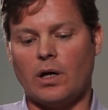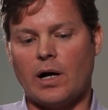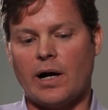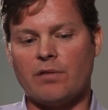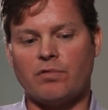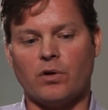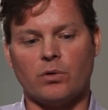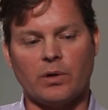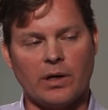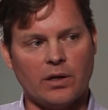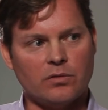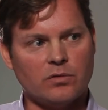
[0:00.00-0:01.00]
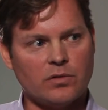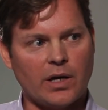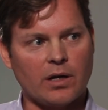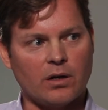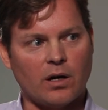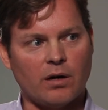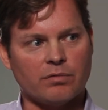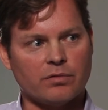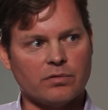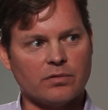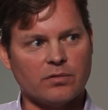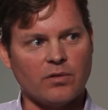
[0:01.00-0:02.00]
iPhone had taken
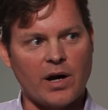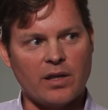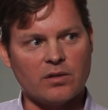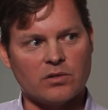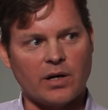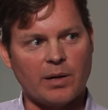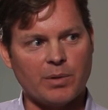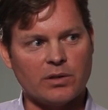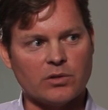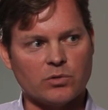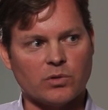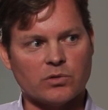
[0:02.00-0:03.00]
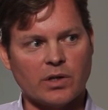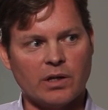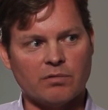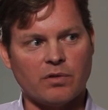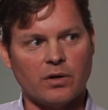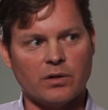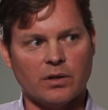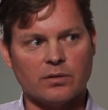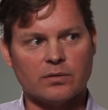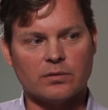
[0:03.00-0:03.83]
off right at the time that this was getting funded